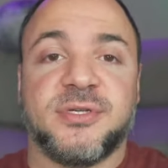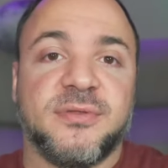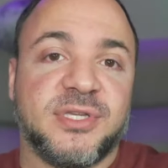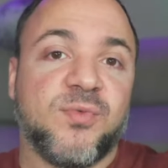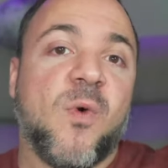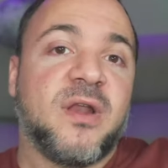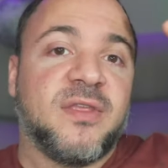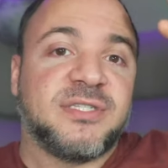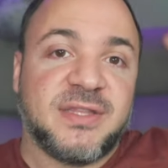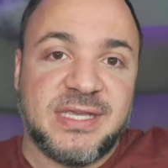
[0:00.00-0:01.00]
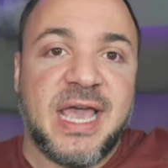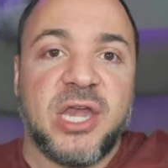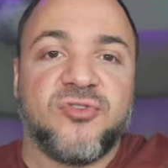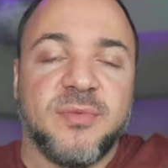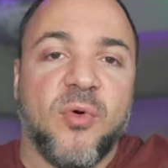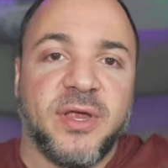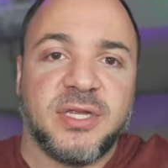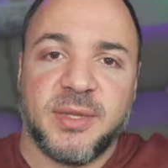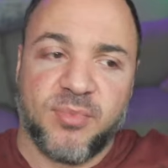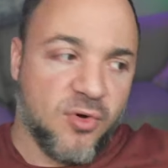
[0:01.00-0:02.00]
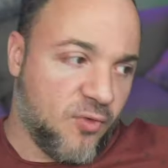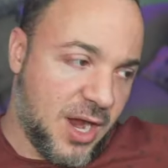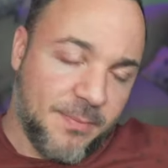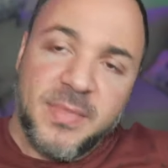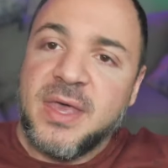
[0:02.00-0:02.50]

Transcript: this one that's at the entry point to the program,